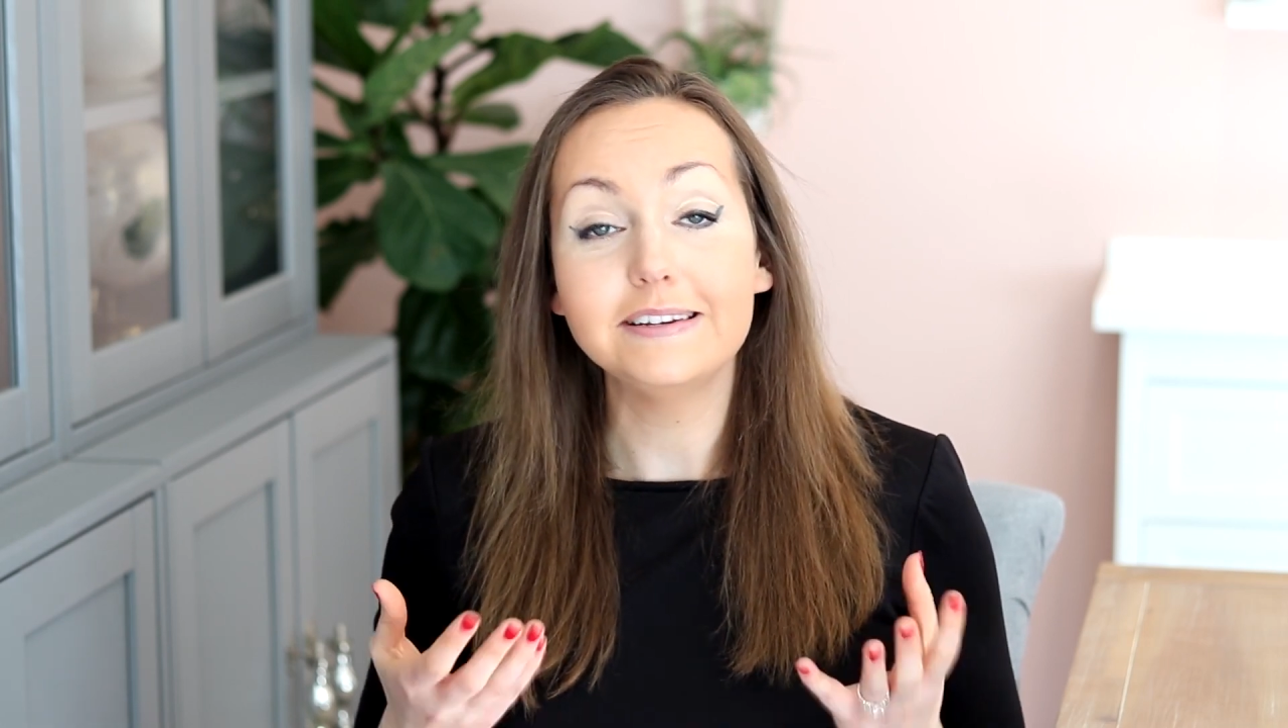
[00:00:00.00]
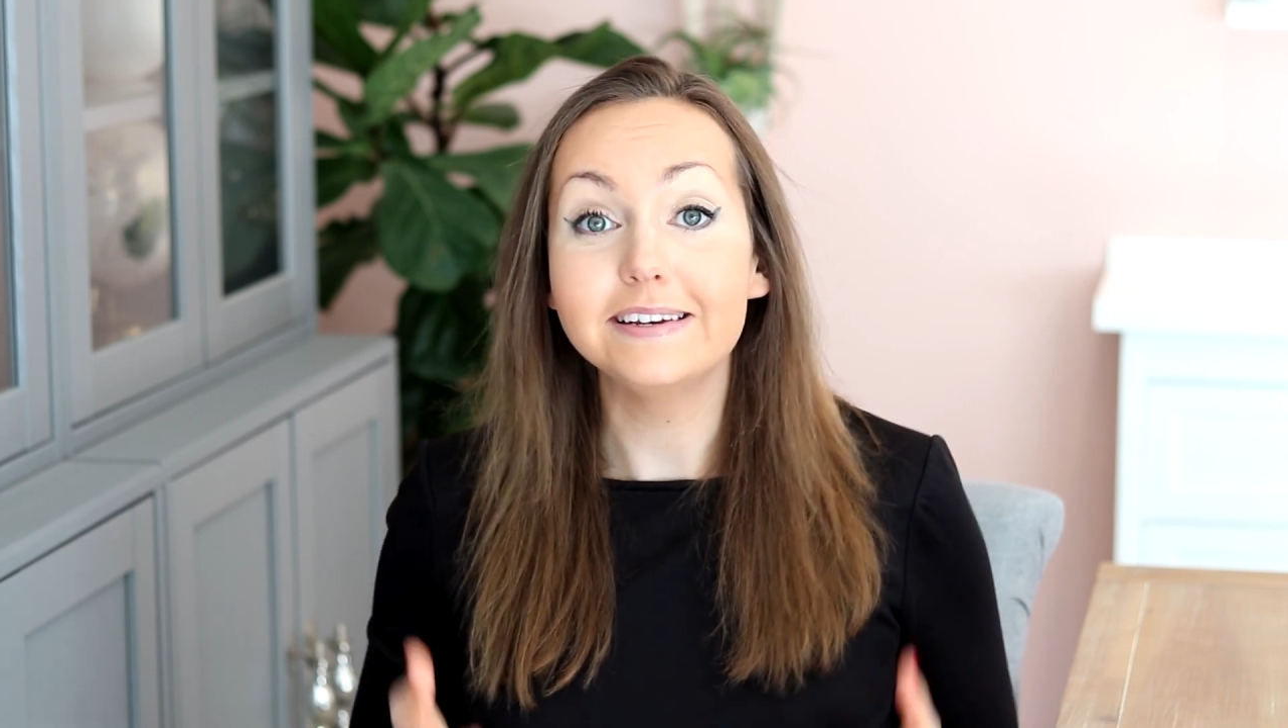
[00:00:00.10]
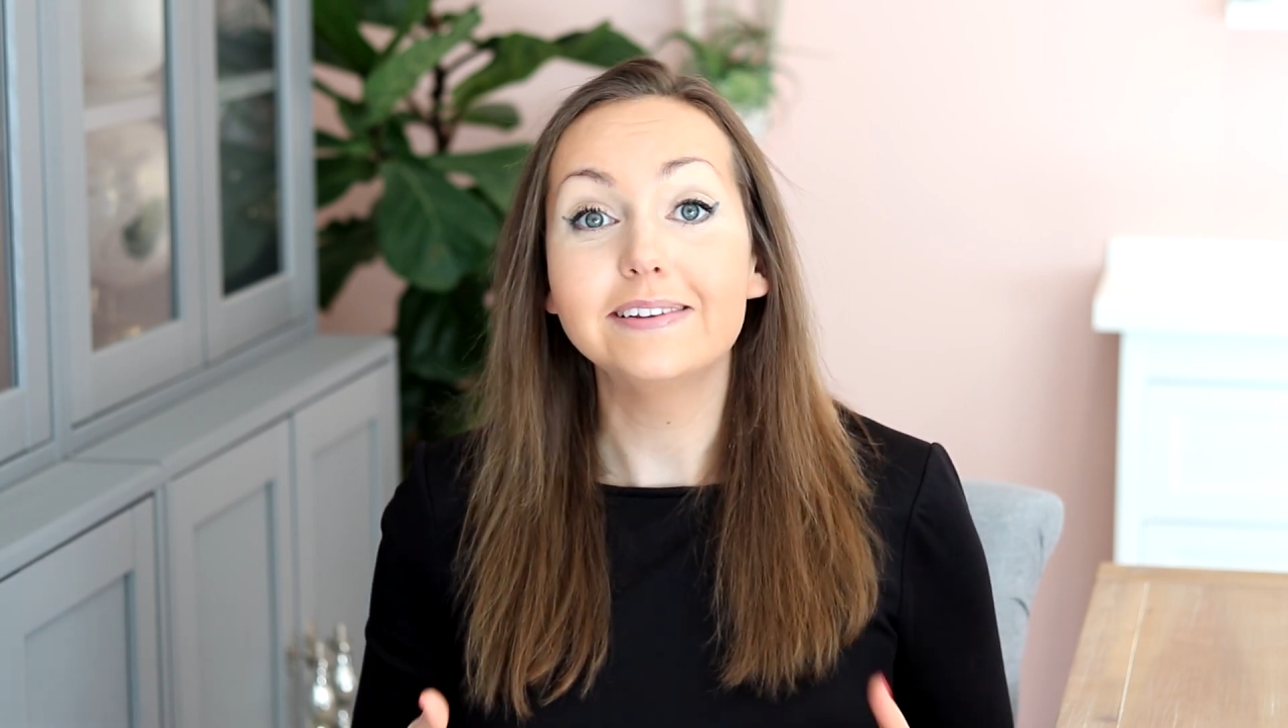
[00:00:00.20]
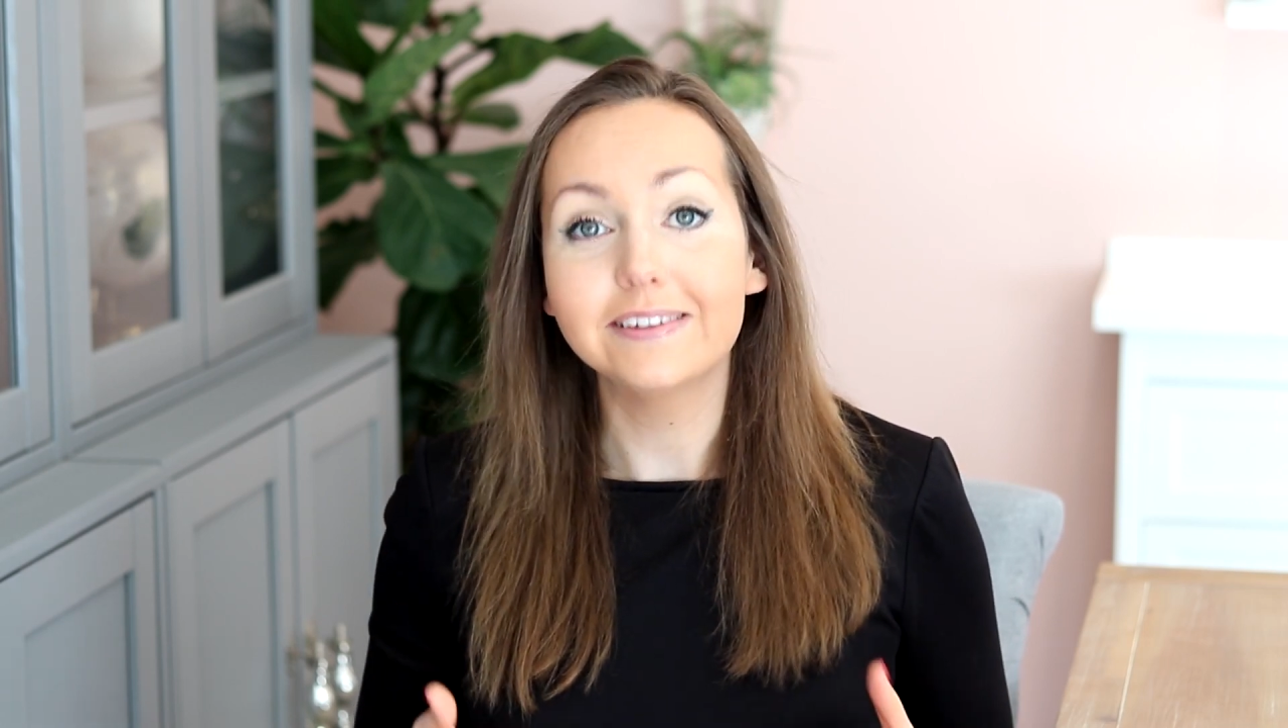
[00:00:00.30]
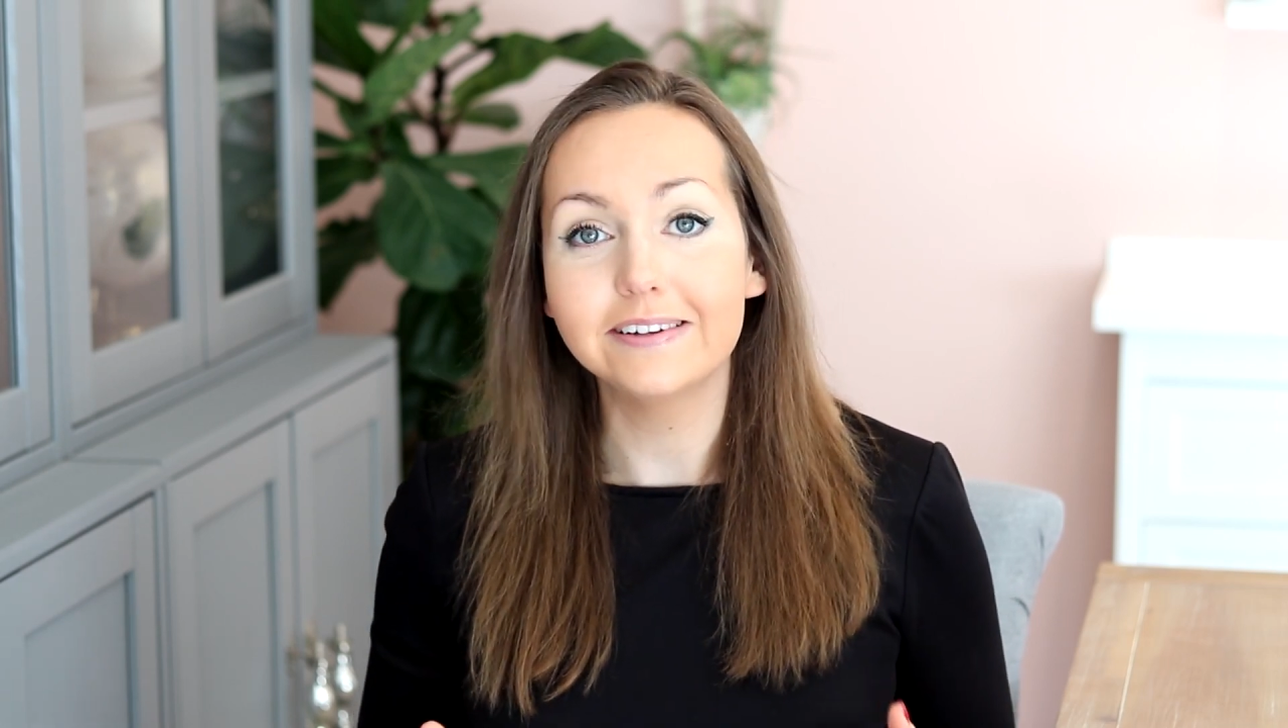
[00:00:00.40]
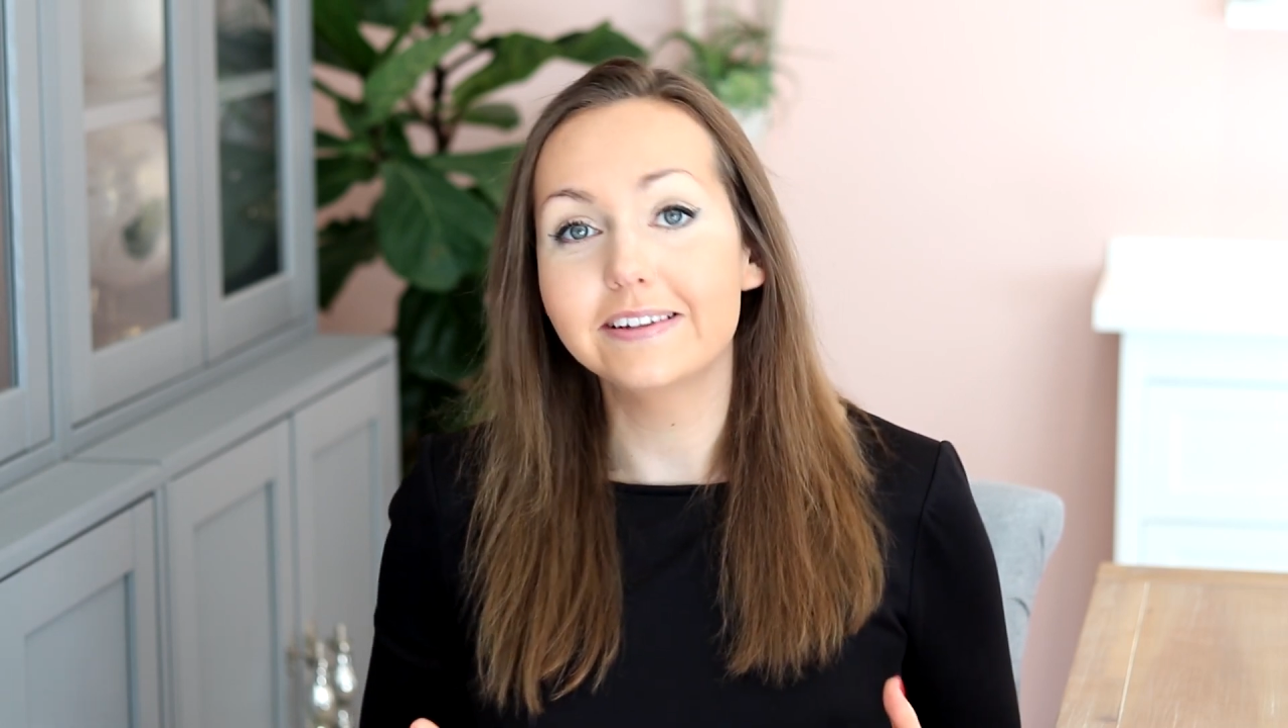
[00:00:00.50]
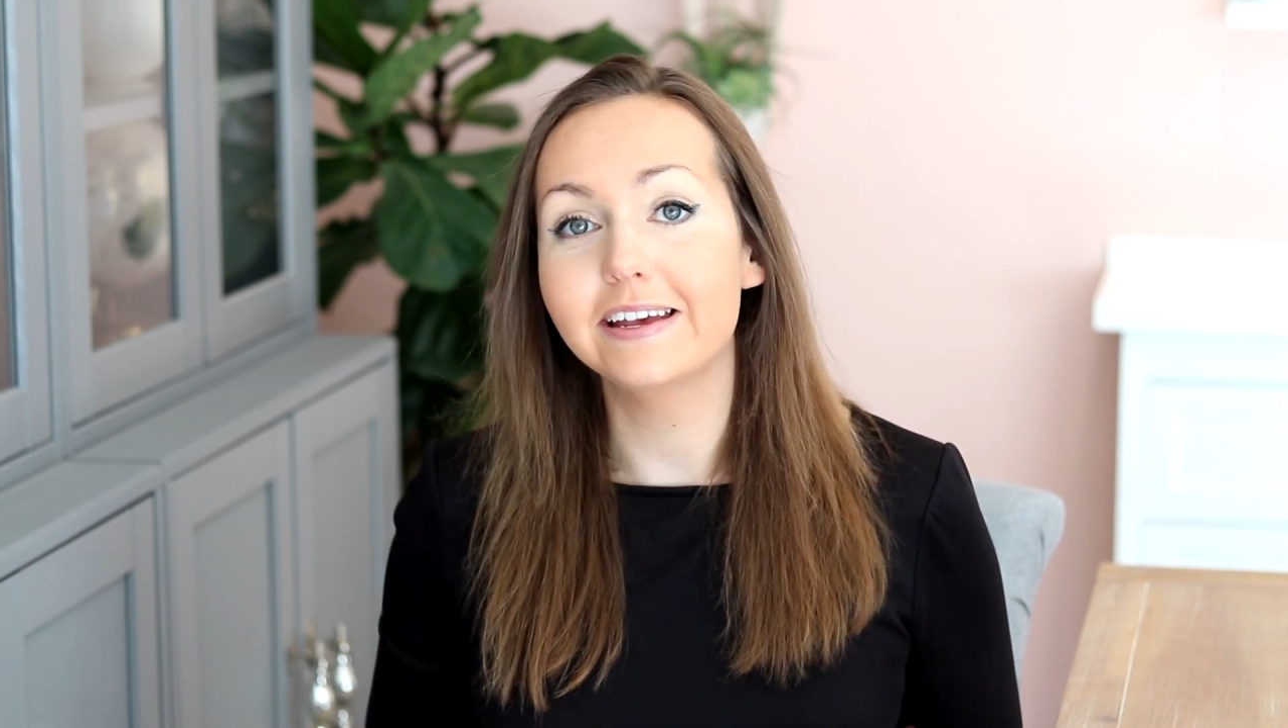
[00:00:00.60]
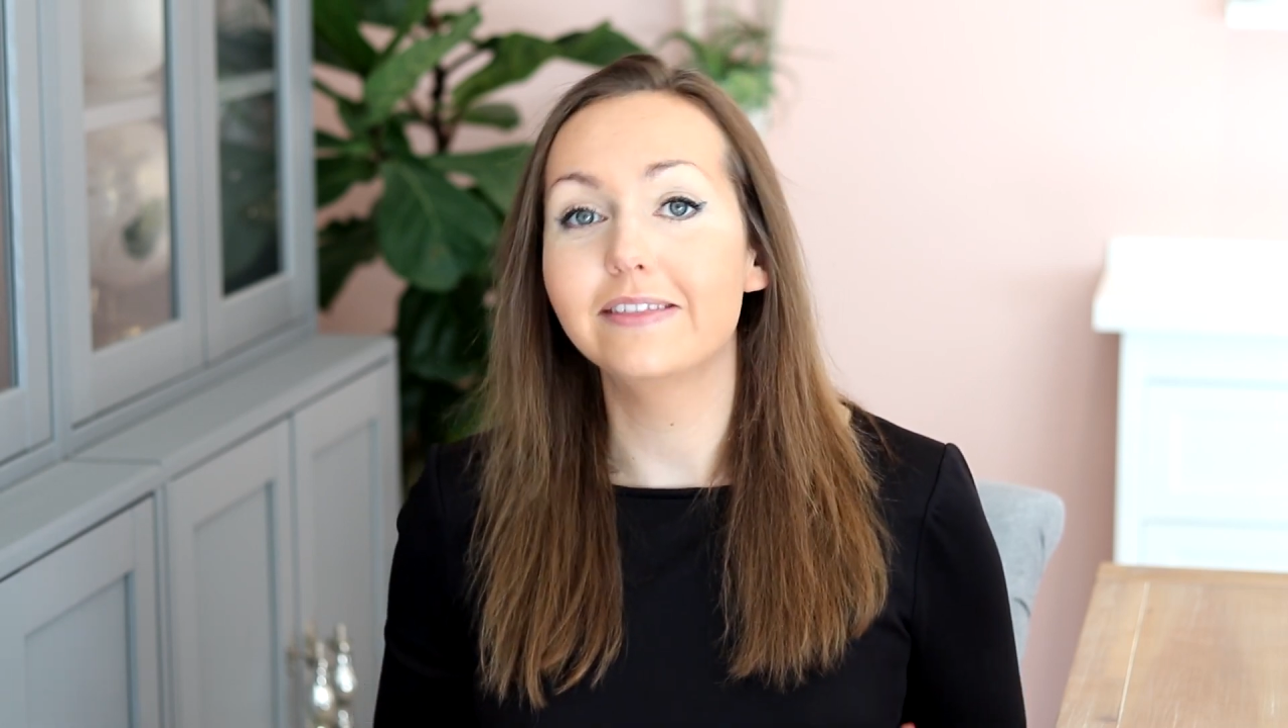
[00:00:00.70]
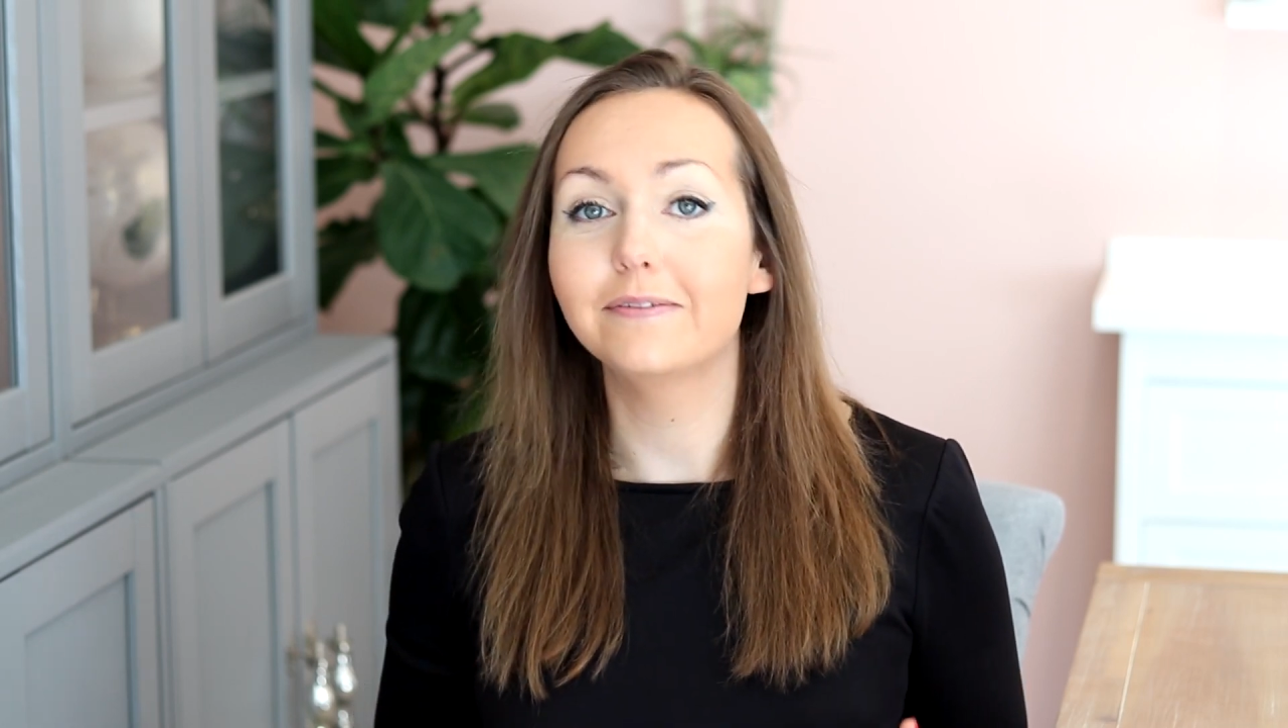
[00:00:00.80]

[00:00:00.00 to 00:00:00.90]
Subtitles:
didn't look like